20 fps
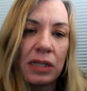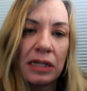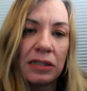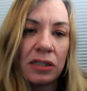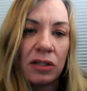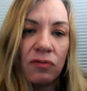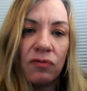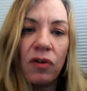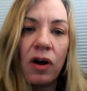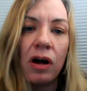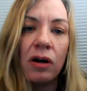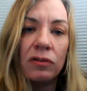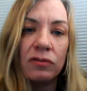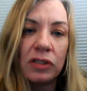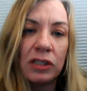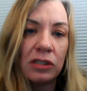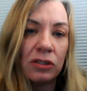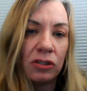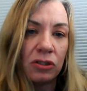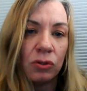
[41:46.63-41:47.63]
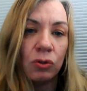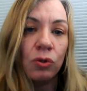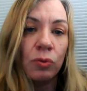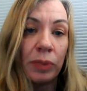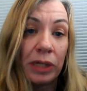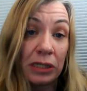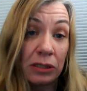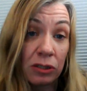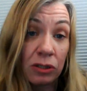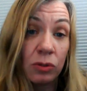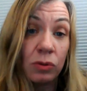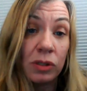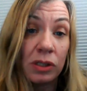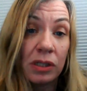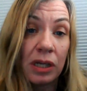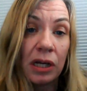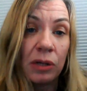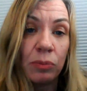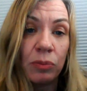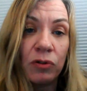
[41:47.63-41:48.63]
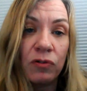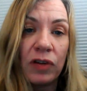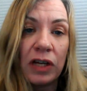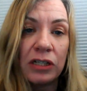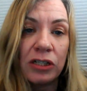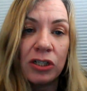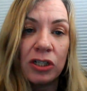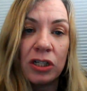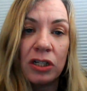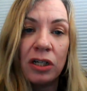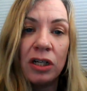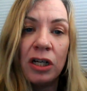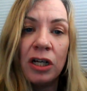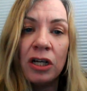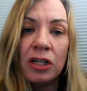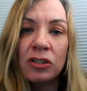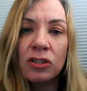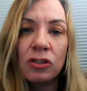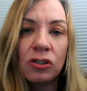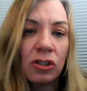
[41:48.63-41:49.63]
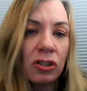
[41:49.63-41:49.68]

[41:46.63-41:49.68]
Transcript: that's involved in school-based suicide prevention. So